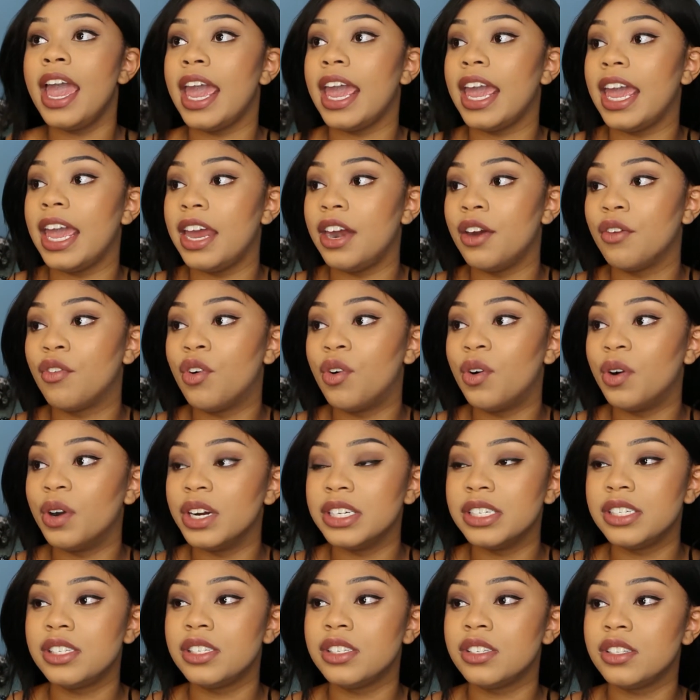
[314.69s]
And of
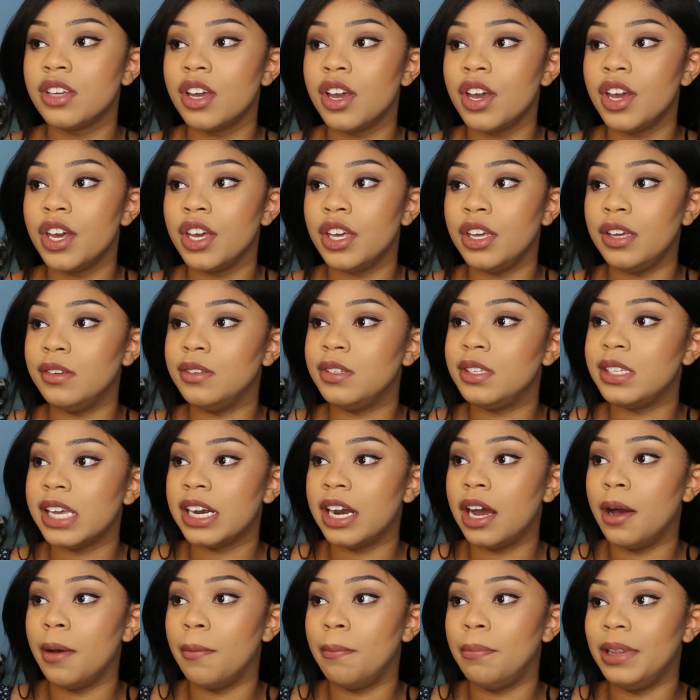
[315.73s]
course, you
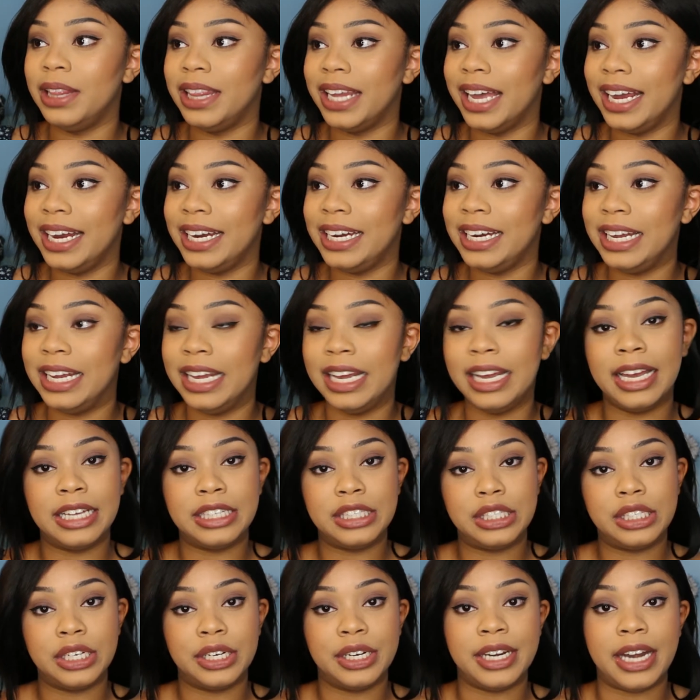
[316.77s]
set up lighting
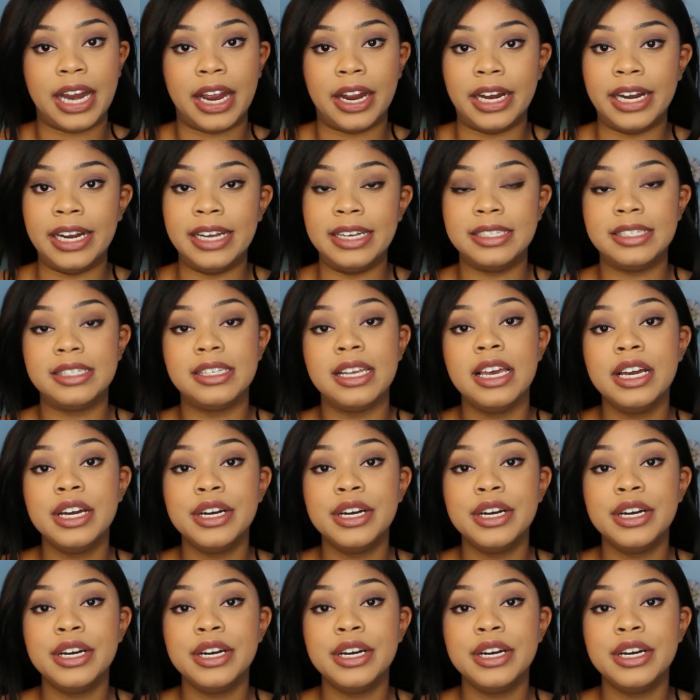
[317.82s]
in certain areas.